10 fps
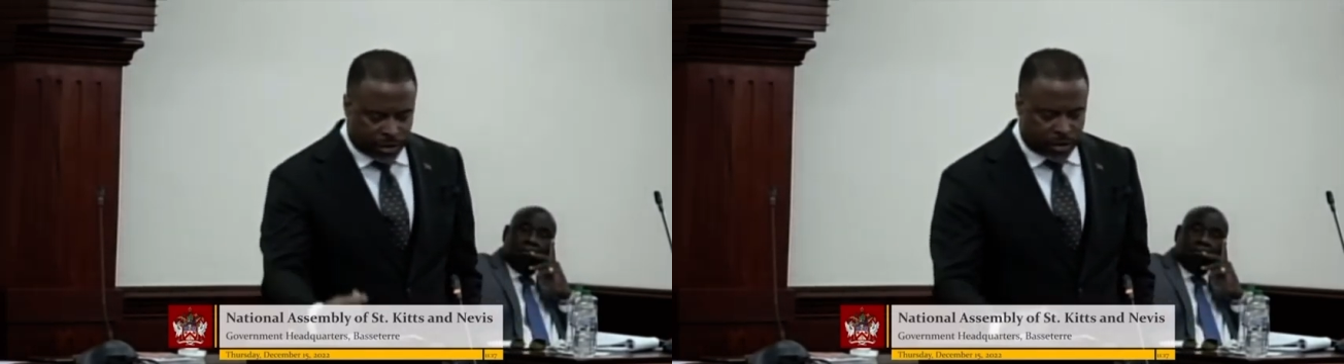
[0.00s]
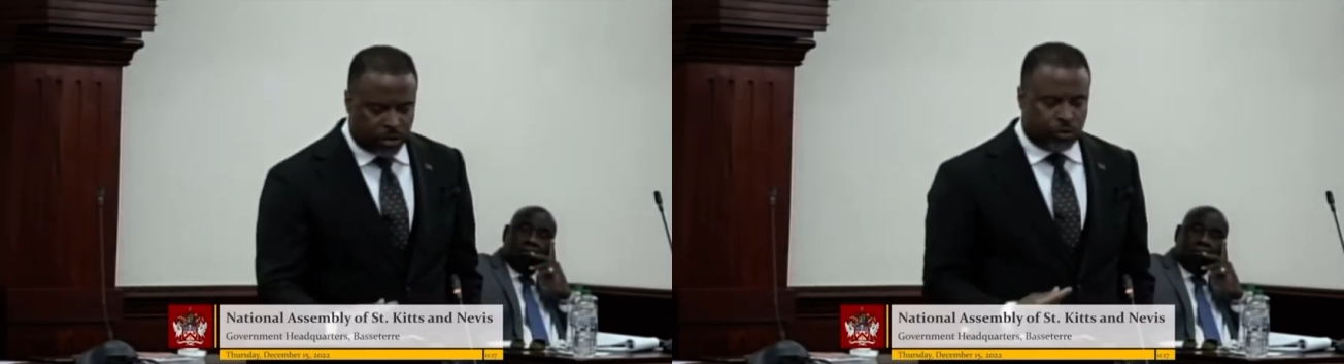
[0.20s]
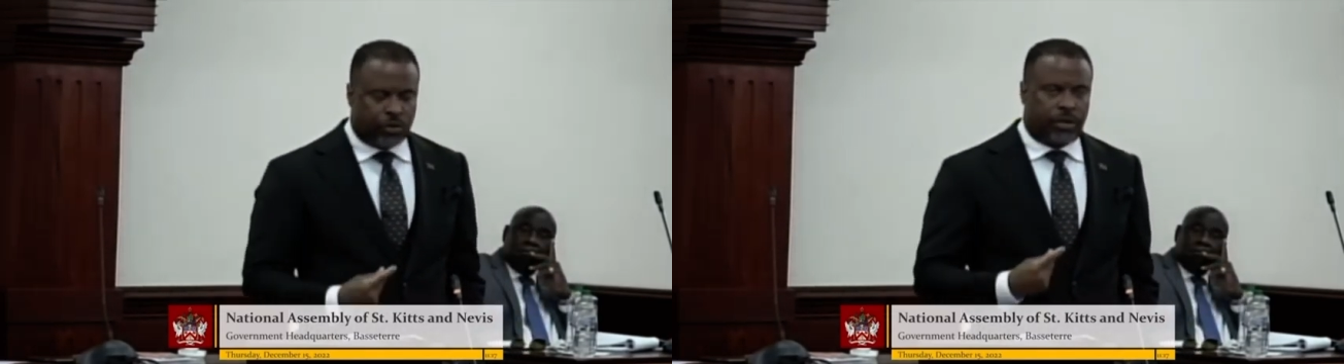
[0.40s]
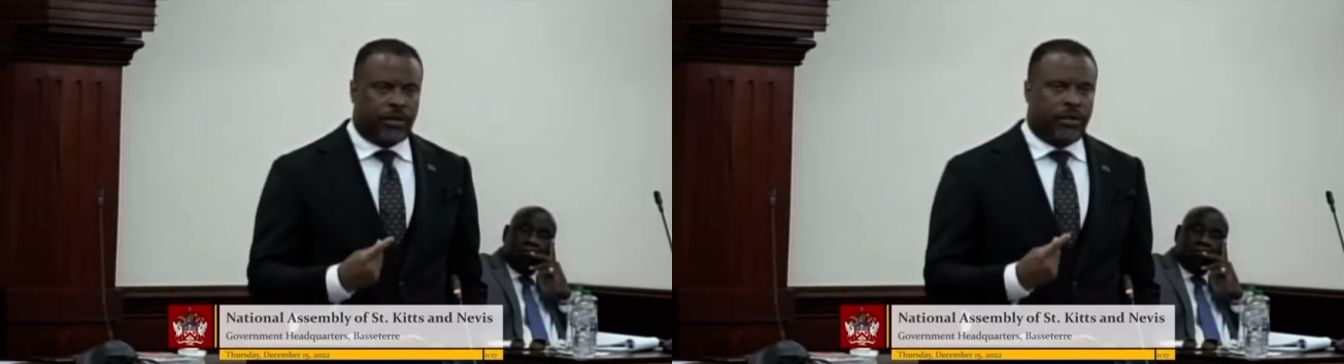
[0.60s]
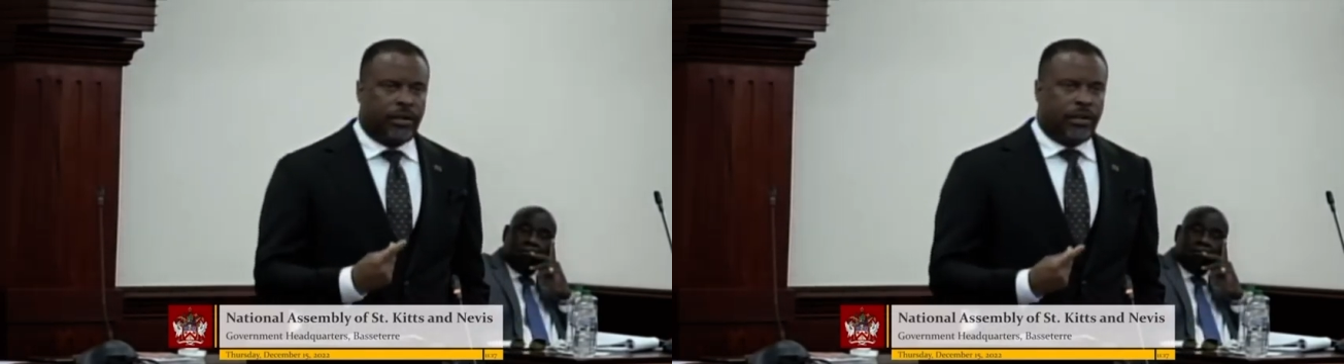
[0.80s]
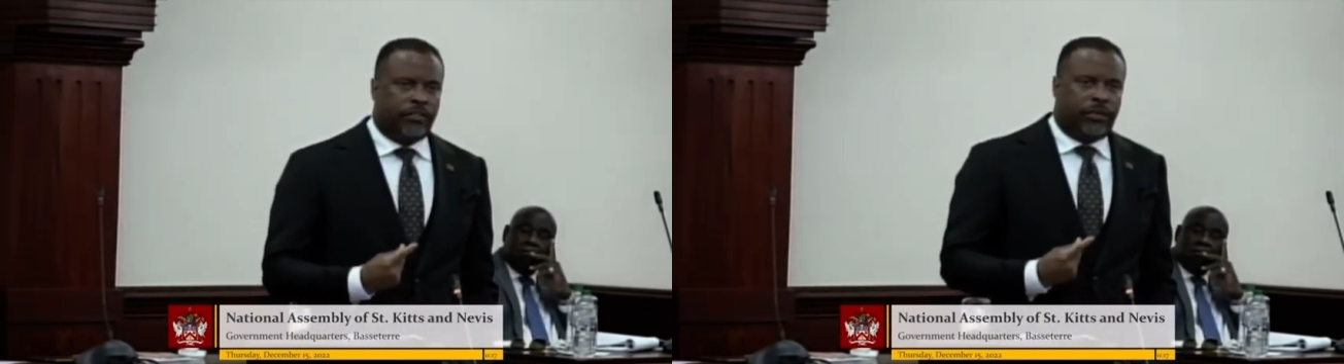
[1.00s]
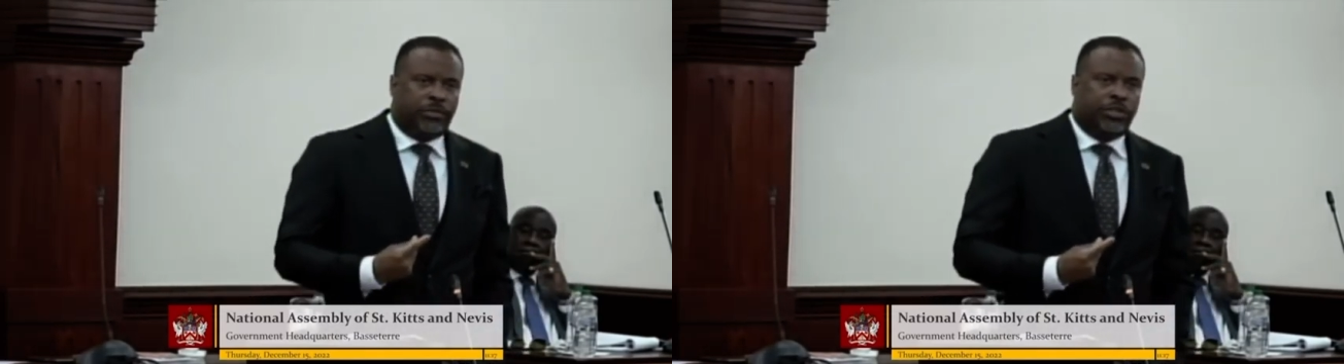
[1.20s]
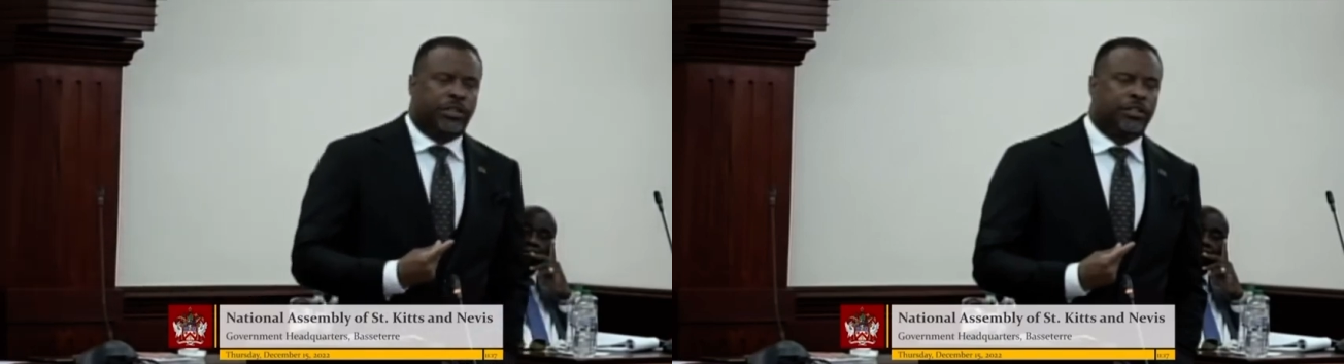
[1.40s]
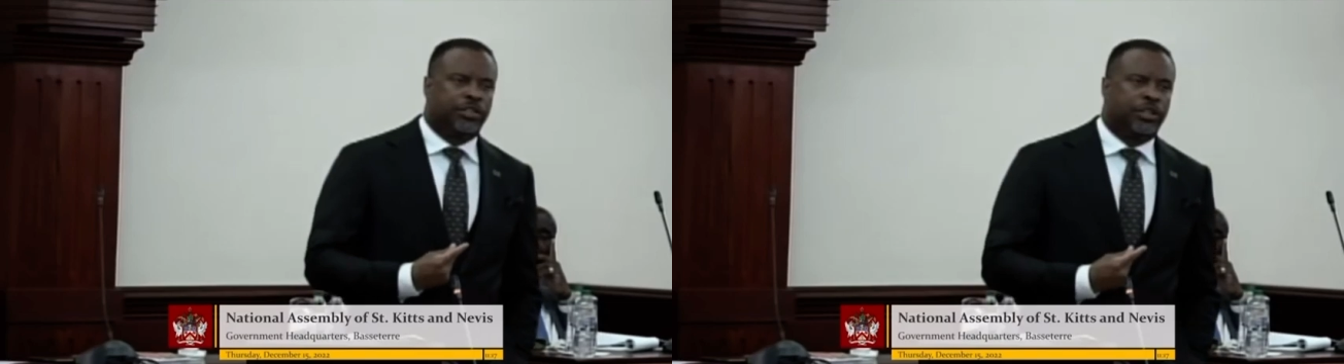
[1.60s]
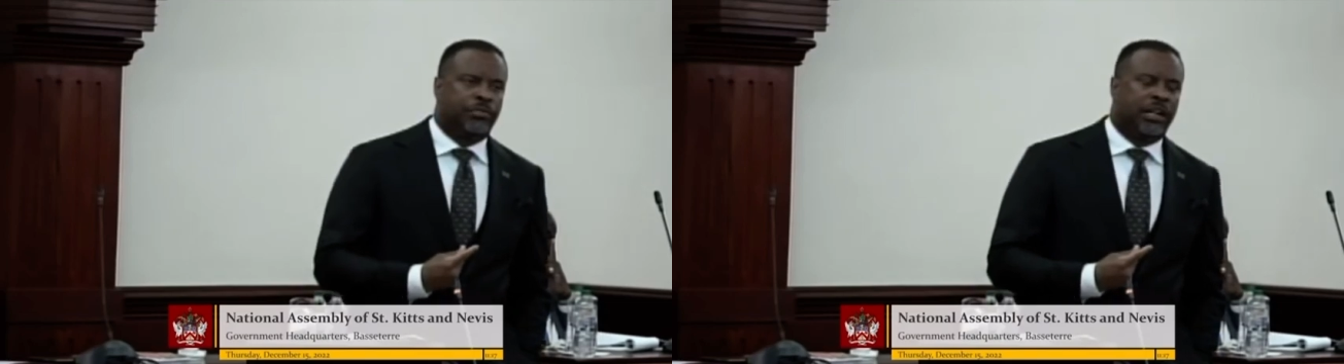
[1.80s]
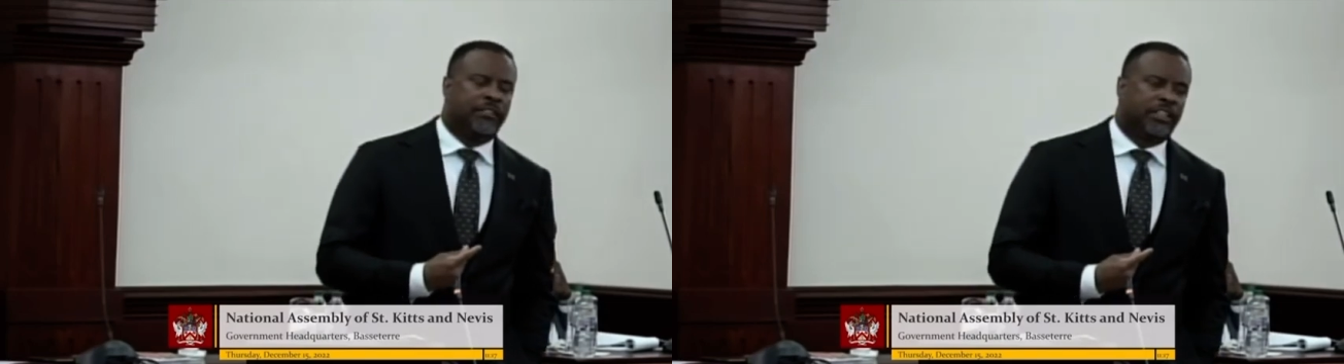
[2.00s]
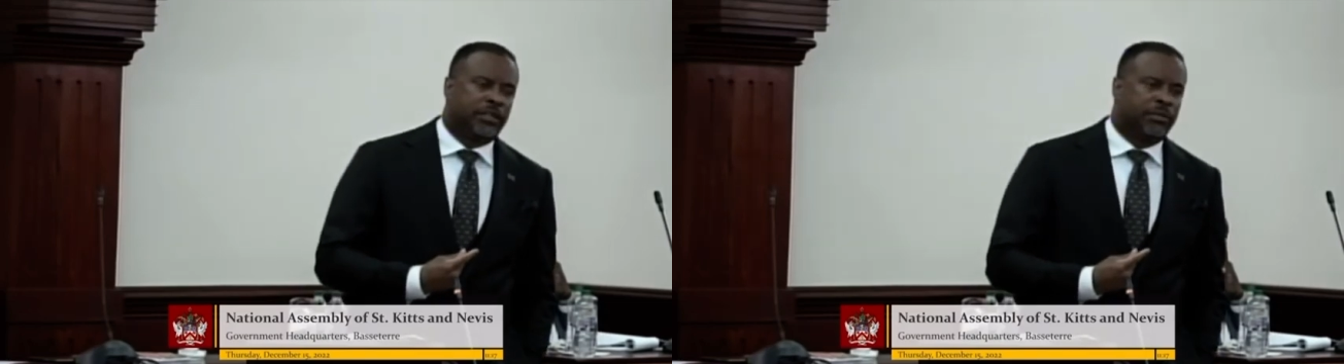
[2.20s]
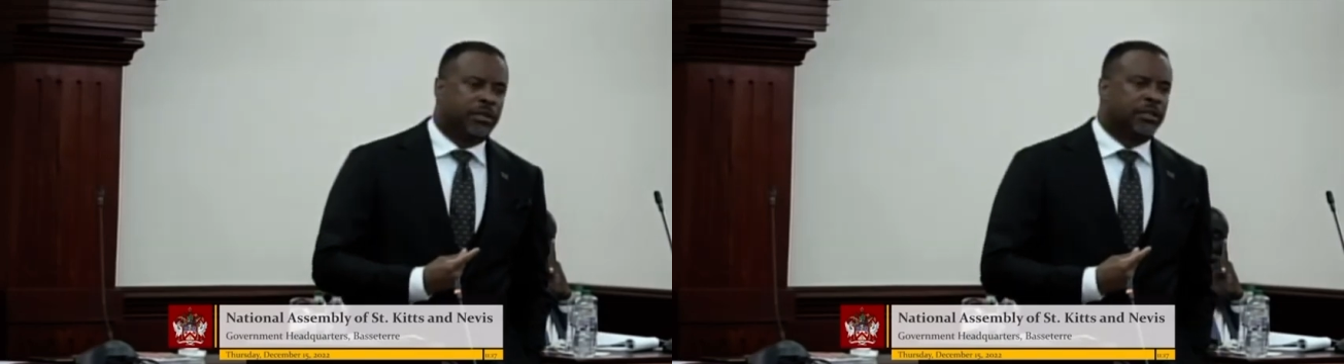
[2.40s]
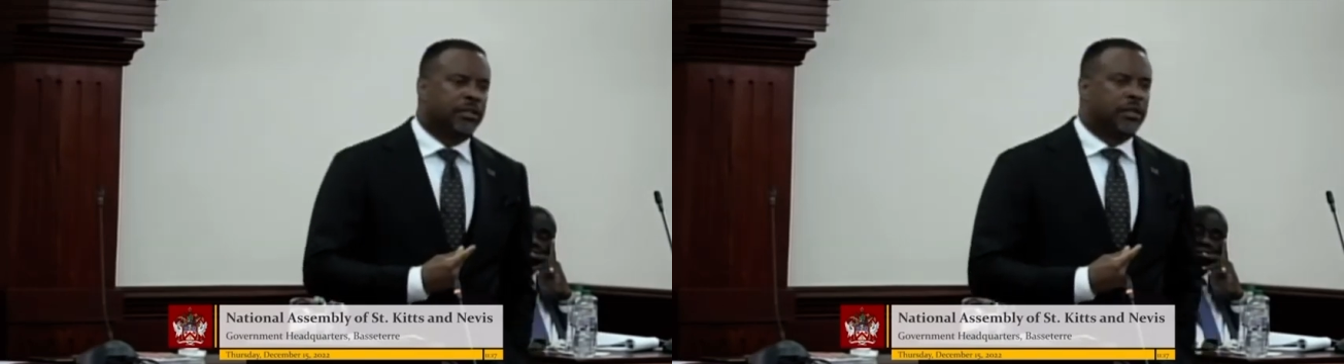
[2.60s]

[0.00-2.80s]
country from citizenship by investment.